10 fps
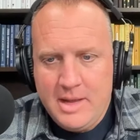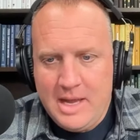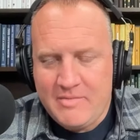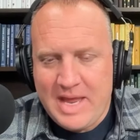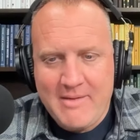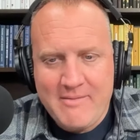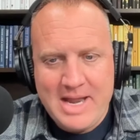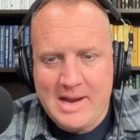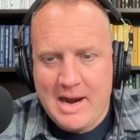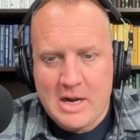if they have
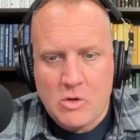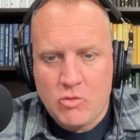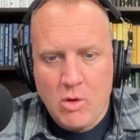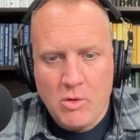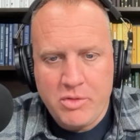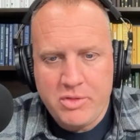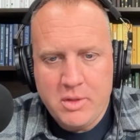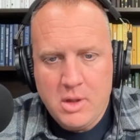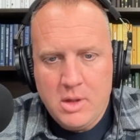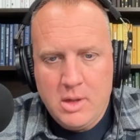any kind of growth
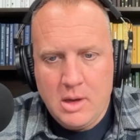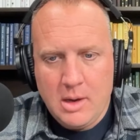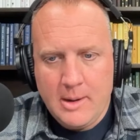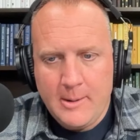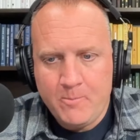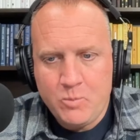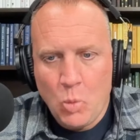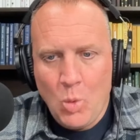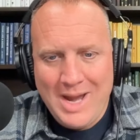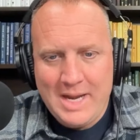
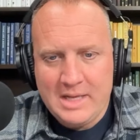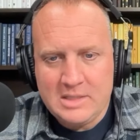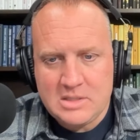weightings